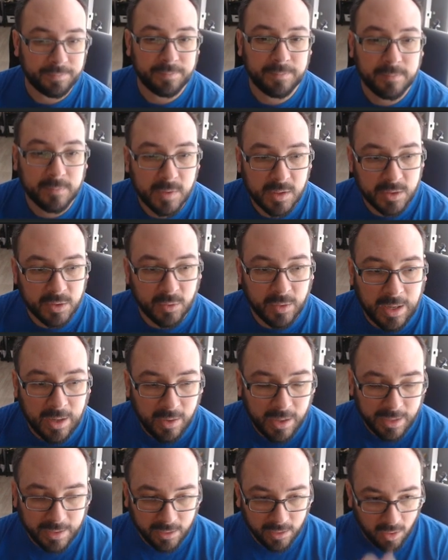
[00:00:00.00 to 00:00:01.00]
So now
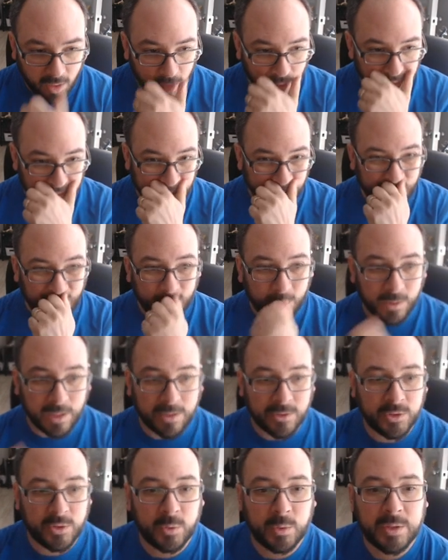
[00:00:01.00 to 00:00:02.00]
Han Solo
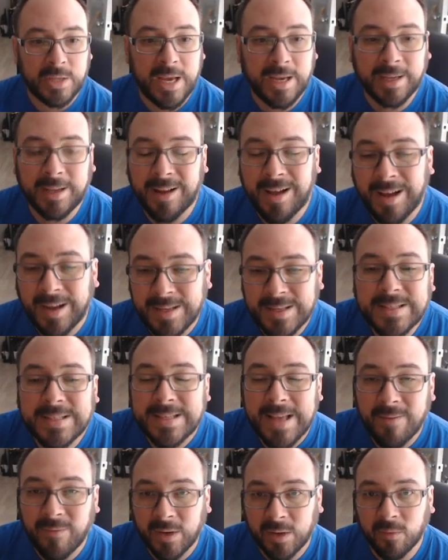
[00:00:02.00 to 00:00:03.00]
allows you to attack at
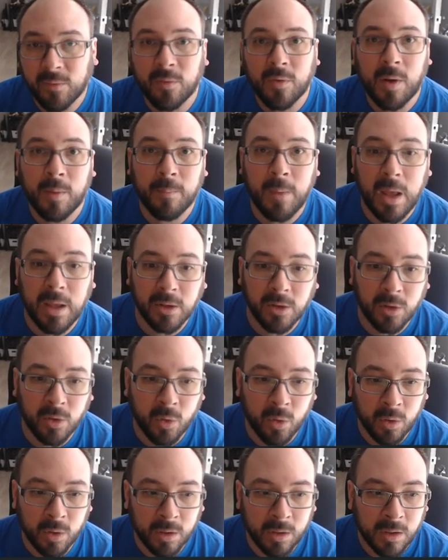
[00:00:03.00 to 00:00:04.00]
I-7
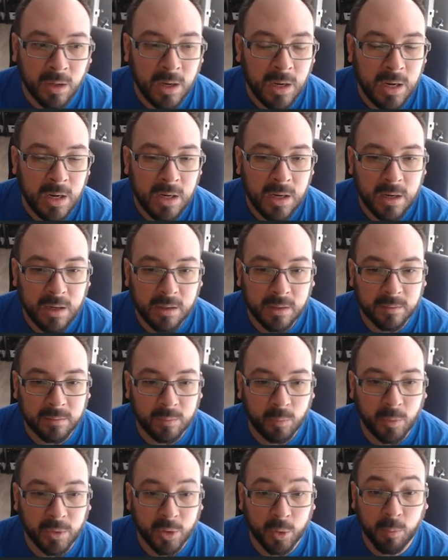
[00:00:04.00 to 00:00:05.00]

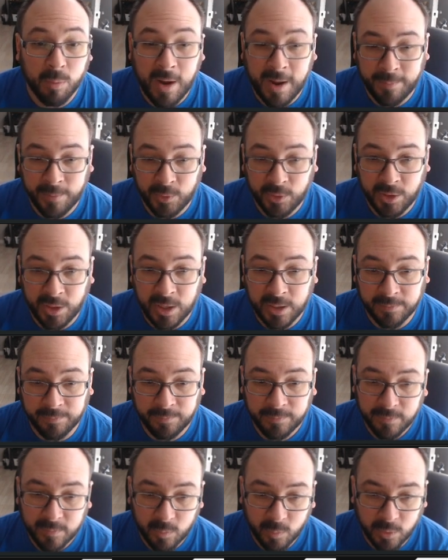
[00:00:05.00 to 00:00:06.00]
with your primary gun,
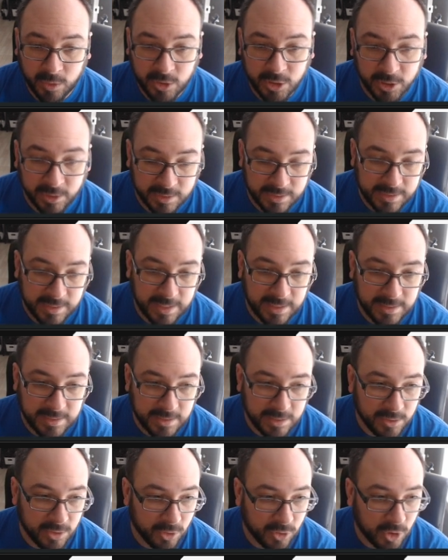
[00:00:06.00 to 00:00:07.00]
which in this case
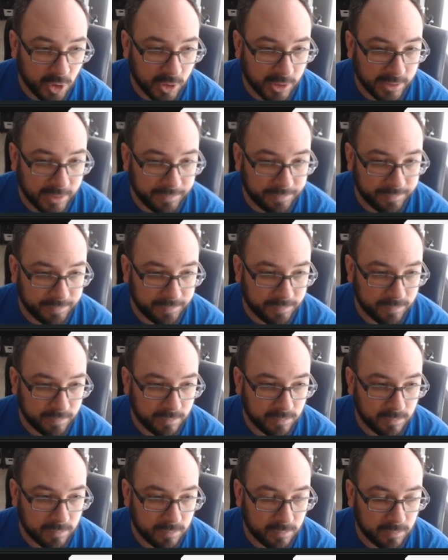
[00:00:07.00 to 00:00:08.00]
is your turret.
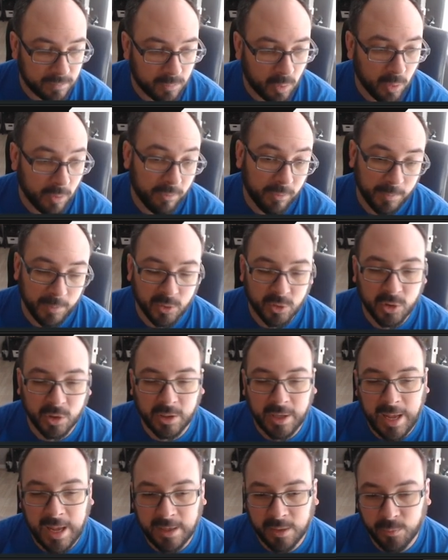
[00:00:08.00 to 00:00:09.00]
Or from your turret
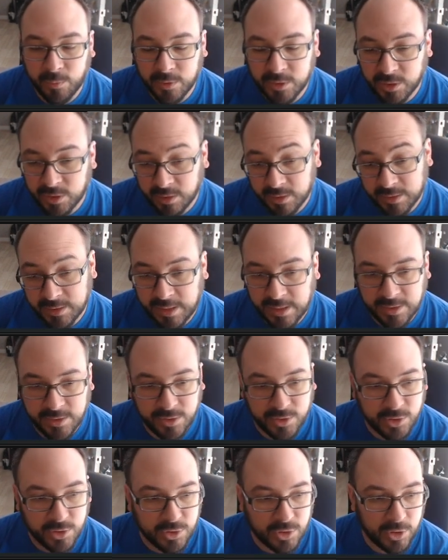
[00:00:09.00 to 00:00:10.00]
cannon, which in this case
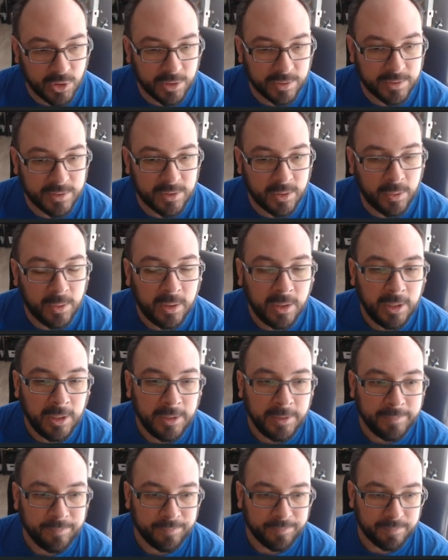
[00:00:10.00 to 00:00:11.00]
is your turret. So
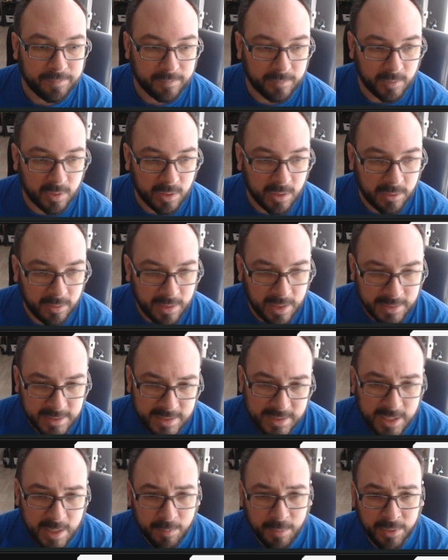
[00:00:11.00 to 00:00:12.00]
that
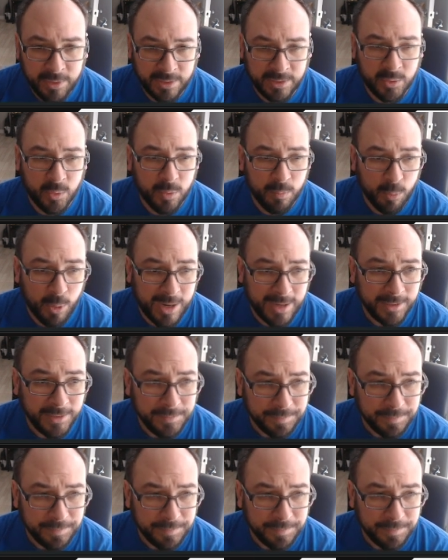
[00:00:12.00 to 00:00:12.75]
does a couple things with Miranda.